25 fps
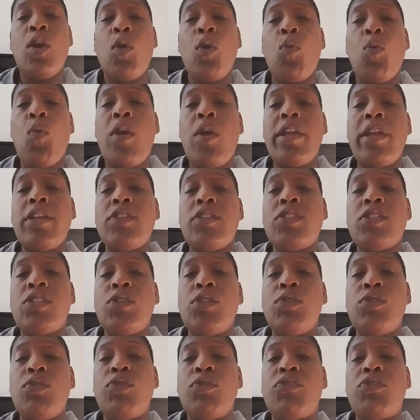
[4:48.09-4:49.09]
wanting
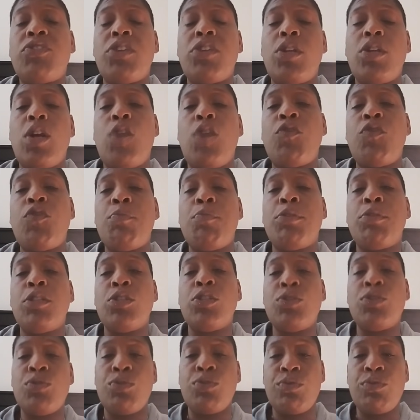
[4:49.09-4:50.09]
to set off a
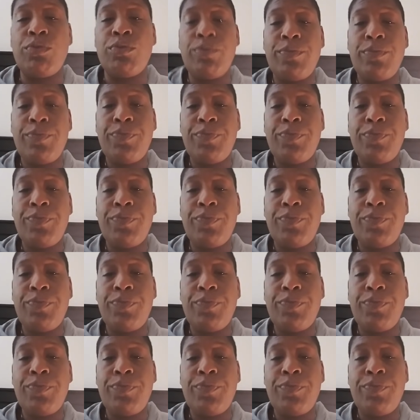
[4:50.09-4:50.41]
balloon